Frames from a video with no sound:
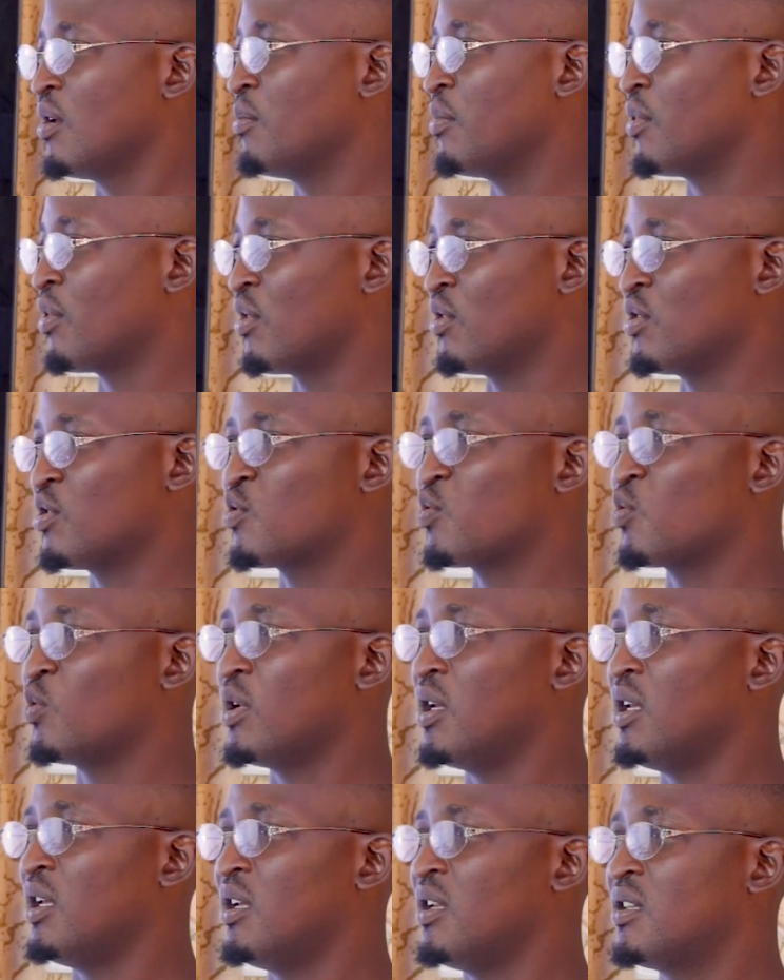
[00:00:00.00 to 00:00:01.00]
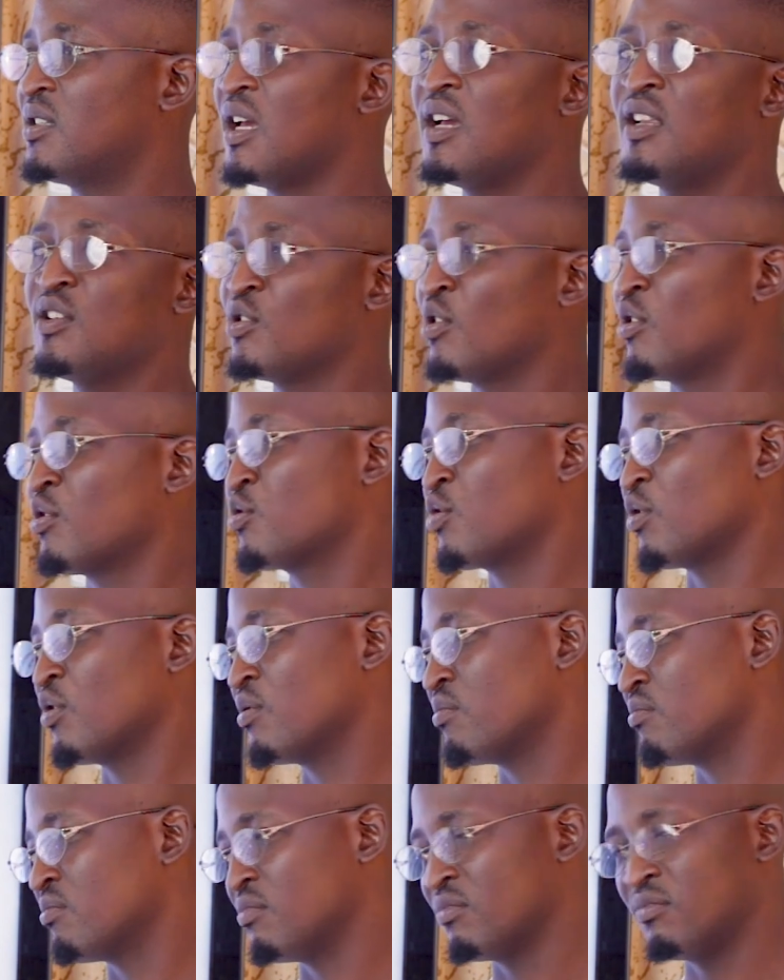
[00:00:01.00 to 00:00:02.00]
because we tend not
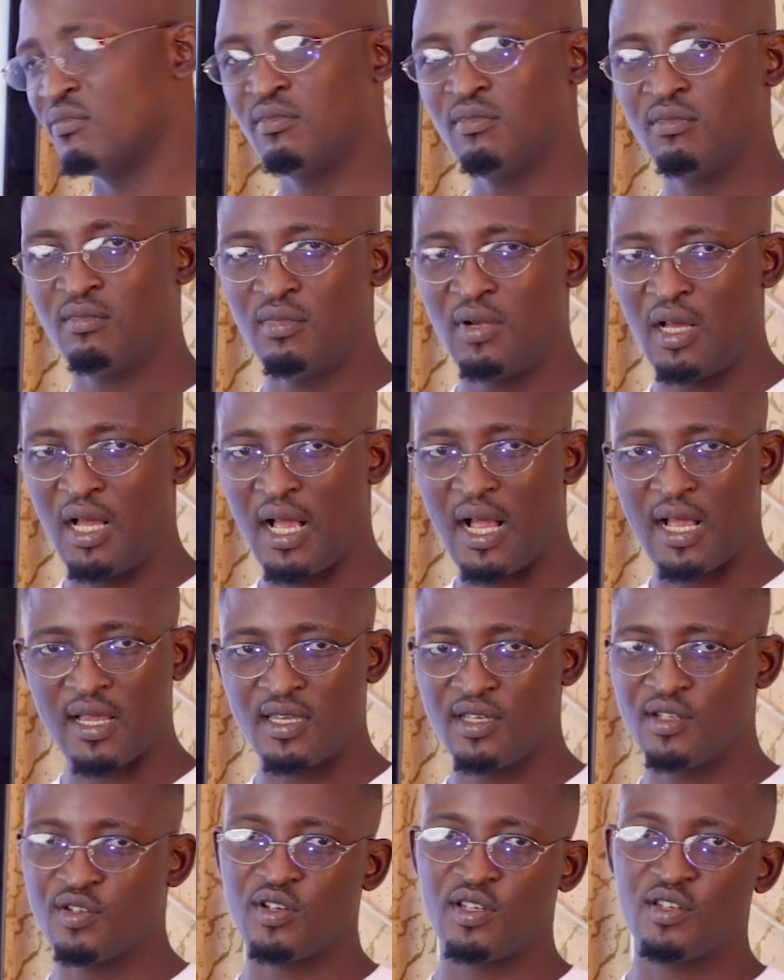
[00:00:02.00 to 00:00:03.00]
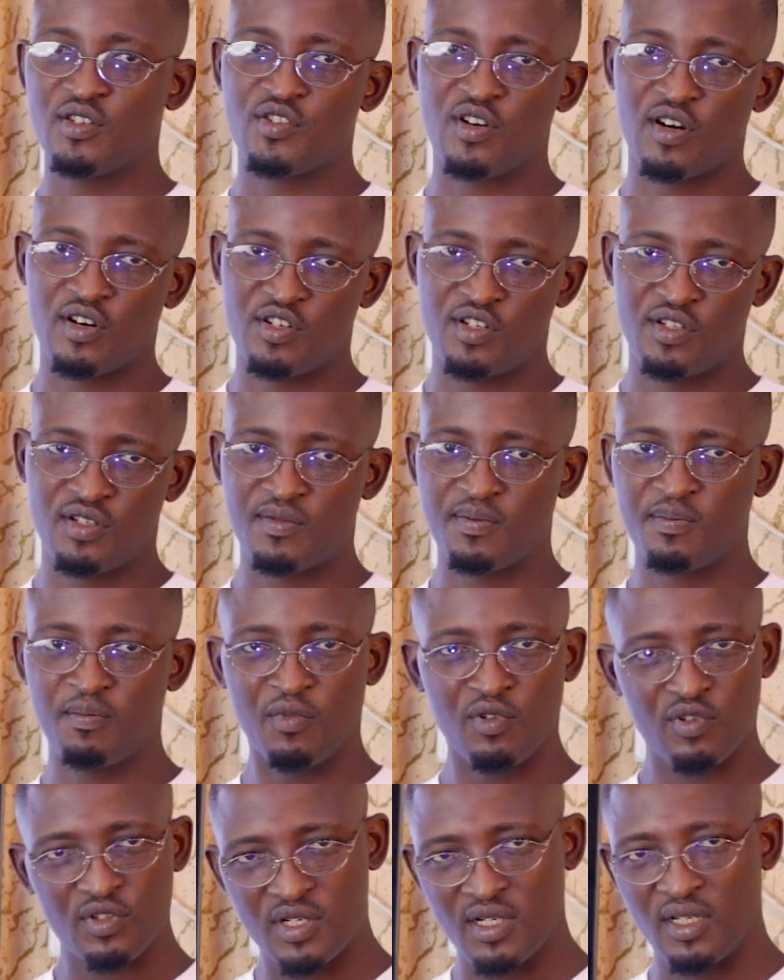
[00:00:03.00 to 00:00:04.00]
to hearken to instructions
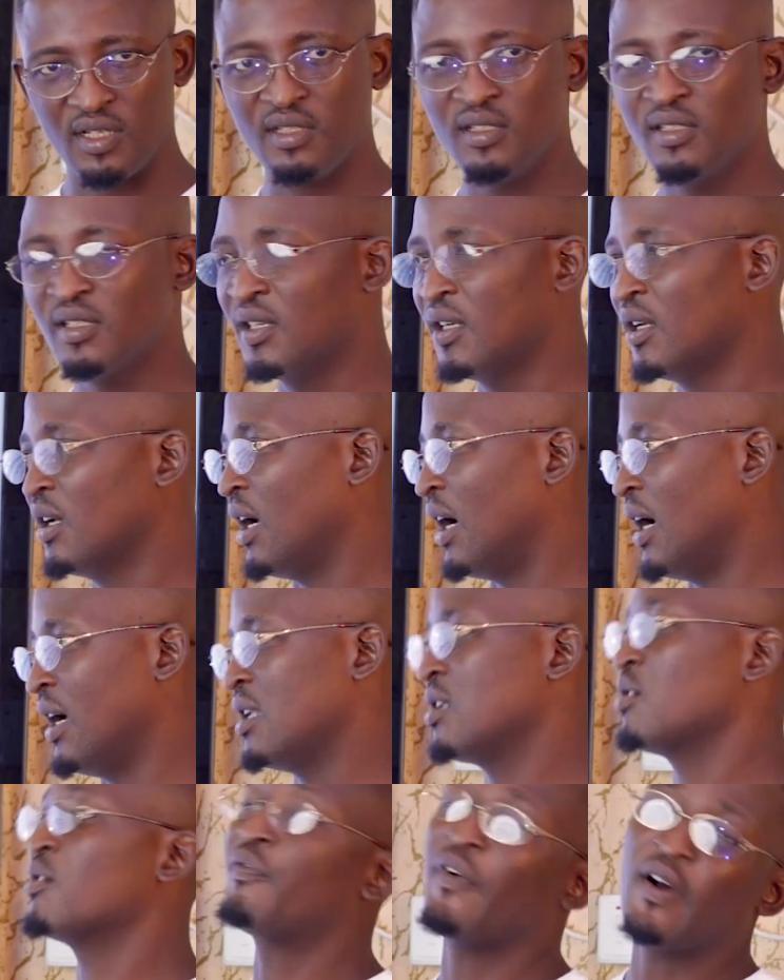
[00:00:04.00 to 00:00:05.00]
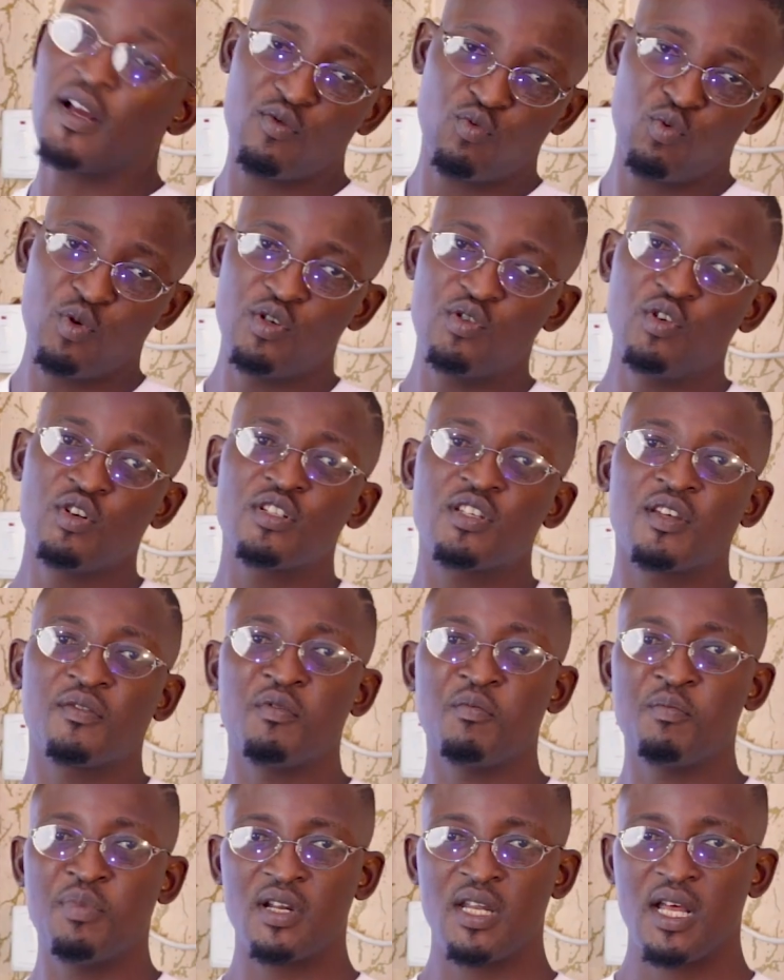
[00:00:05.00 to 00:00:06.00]
mostly, and in fact we don't
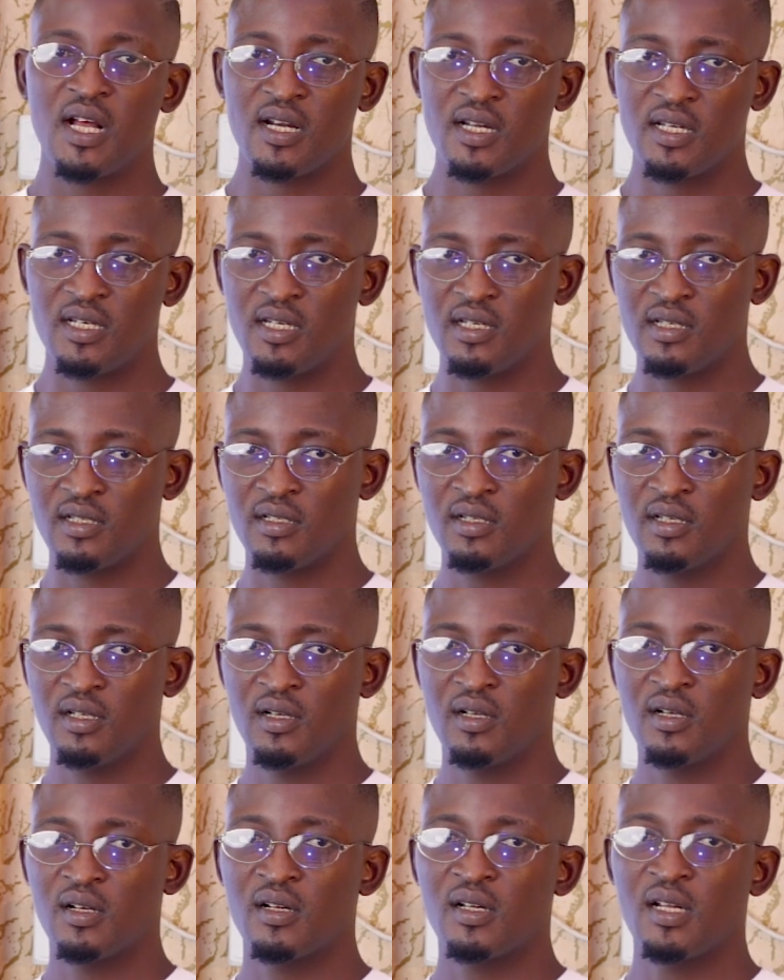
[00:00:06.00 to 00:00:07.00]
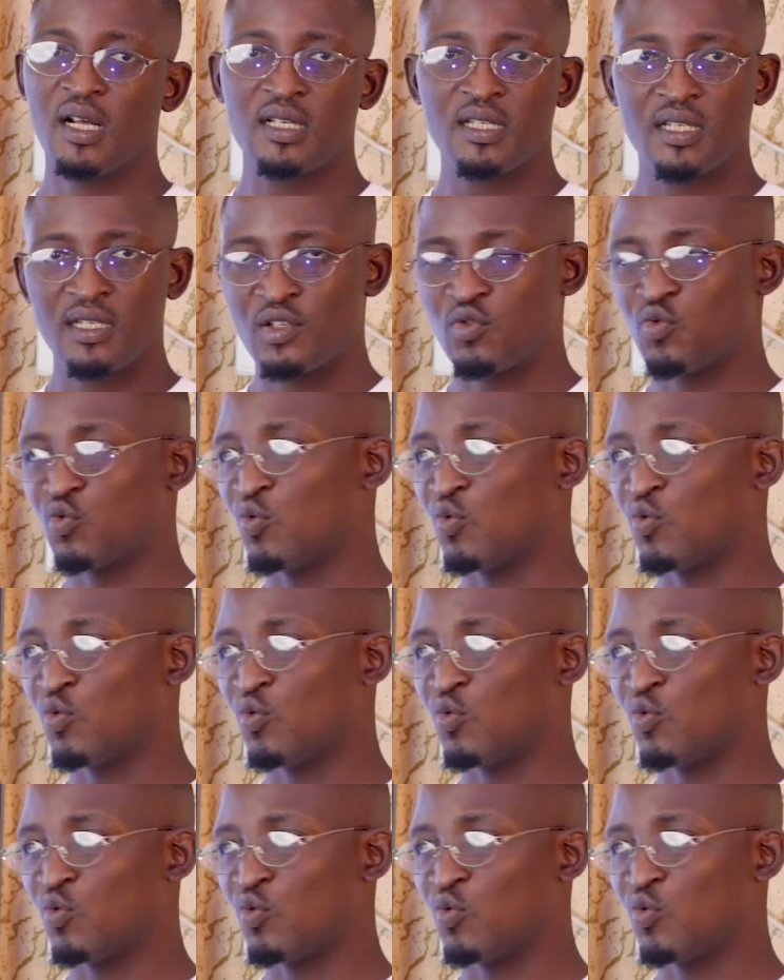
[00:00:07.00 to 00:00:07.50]
even bother reading. That is